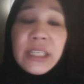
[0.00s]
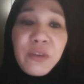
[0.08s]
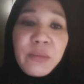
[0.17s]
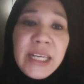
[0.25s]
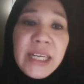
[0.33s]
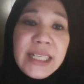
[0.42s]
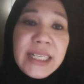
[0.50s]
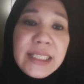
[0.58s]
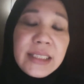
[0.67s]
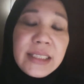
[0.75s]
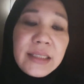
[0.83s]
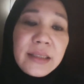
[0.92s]
from that
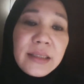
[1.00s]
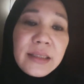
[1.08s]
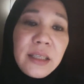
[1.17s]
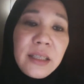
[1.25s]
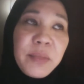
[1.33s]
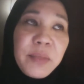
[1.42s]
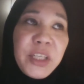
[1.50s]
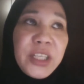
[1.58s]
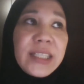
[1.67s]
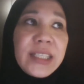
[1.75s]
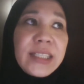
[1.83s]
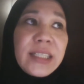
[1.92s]
lesson. Because,